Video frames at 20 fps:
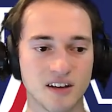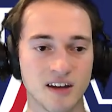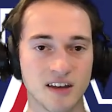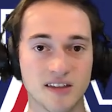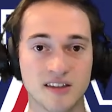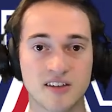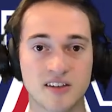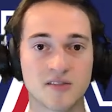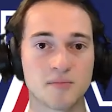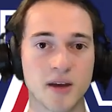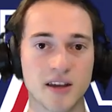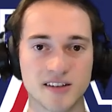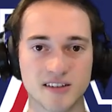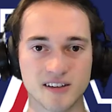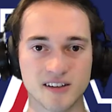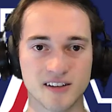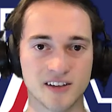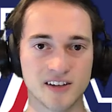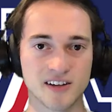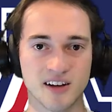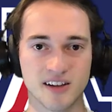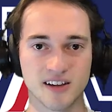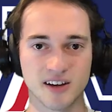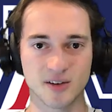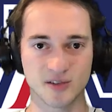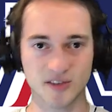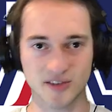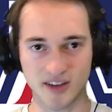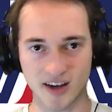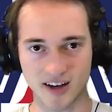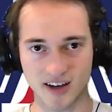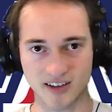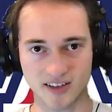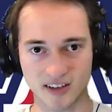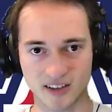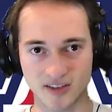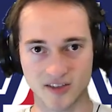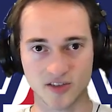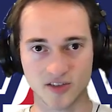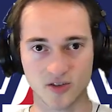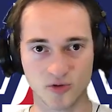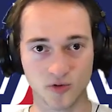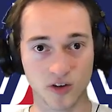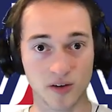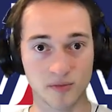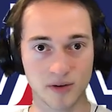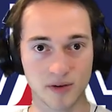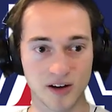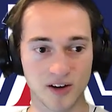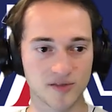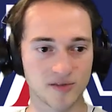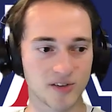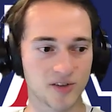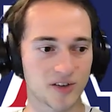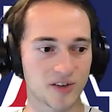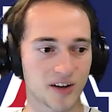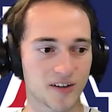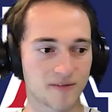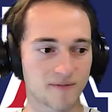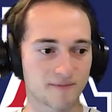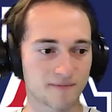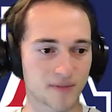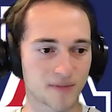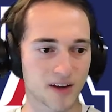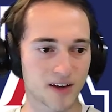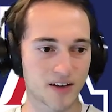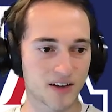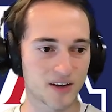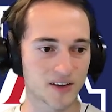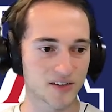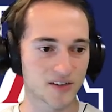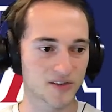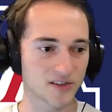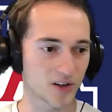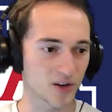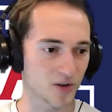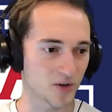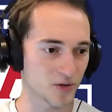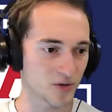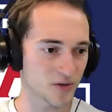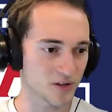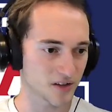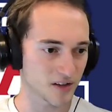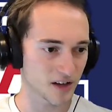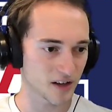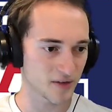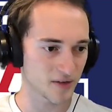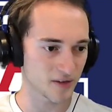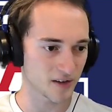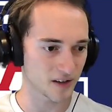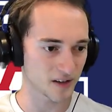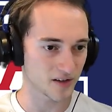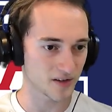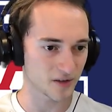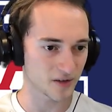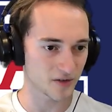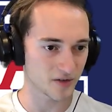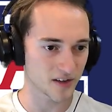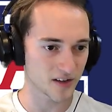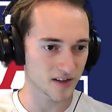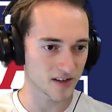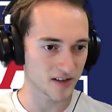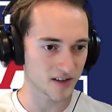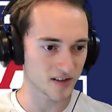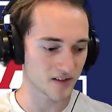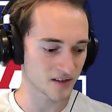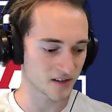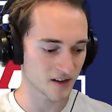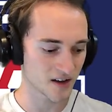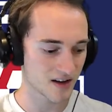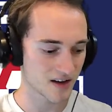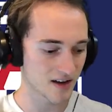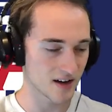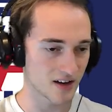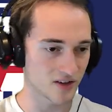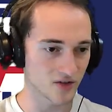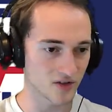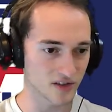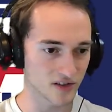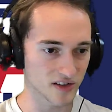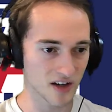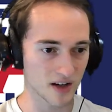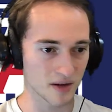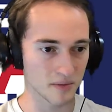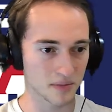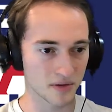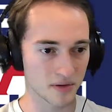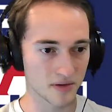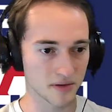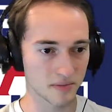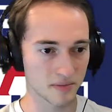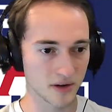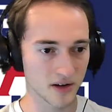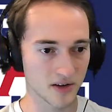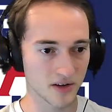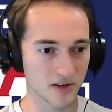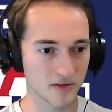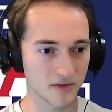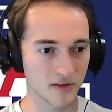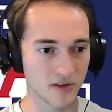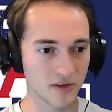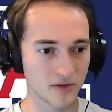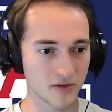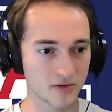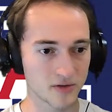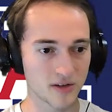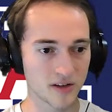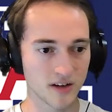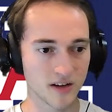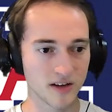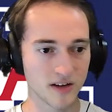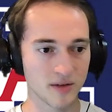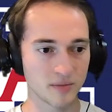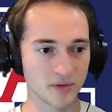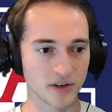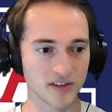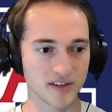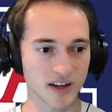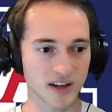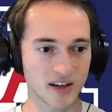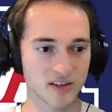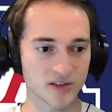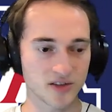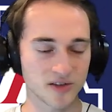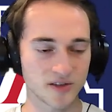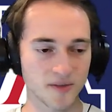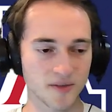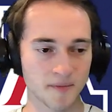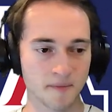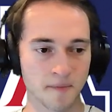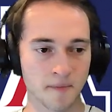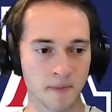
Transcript: this basically allows us access to run Paraview. So if I close this and just type Paraview, press enter,